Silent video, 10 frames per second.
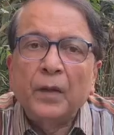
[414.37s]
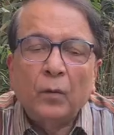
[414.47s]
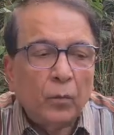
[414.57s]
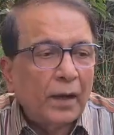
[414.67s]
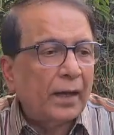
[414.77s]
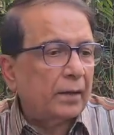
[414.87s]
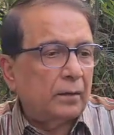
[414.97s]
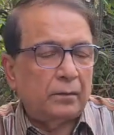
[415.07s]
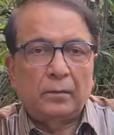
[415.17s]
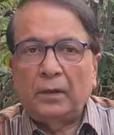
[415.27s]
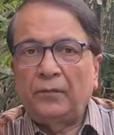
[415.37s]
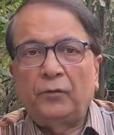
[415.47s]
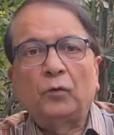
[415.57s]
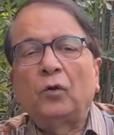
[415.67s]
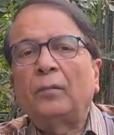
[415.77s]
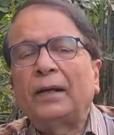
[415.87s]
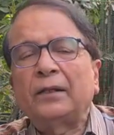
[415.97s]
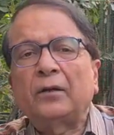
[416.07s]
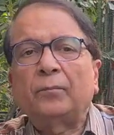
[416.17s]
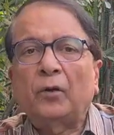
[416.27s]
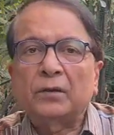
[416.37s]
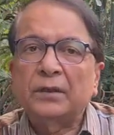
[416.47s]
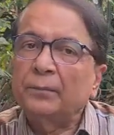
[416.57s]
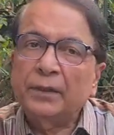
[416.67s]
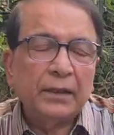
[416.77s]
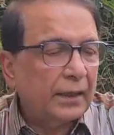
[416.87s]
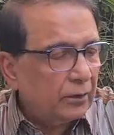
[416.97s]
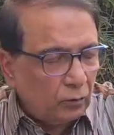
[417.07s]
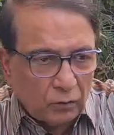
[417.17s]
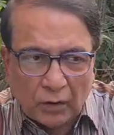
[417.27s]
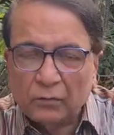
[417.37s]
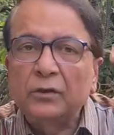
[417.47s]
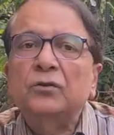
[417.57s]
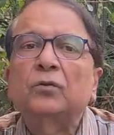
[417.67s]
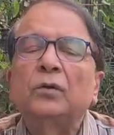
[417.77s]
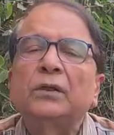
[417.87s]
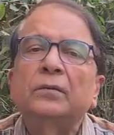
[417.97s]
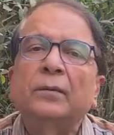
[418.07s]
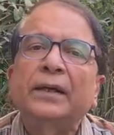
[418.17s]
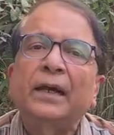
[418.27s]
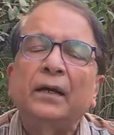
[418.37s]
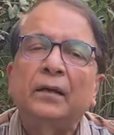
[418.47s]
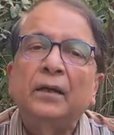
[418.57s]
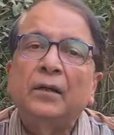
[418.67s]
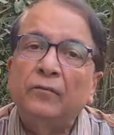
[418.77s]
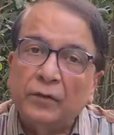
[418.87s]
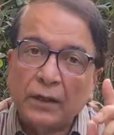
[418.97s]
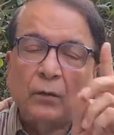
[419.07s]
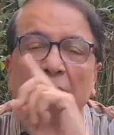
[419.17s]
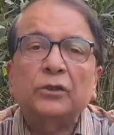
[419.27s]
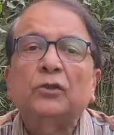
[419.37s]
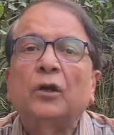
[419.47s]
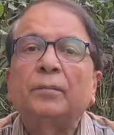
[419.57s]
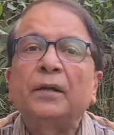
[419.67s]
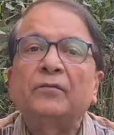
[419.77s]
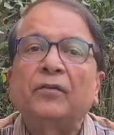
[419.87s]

where if you go by the report, something like 2,000 soldiers were killed without a shot being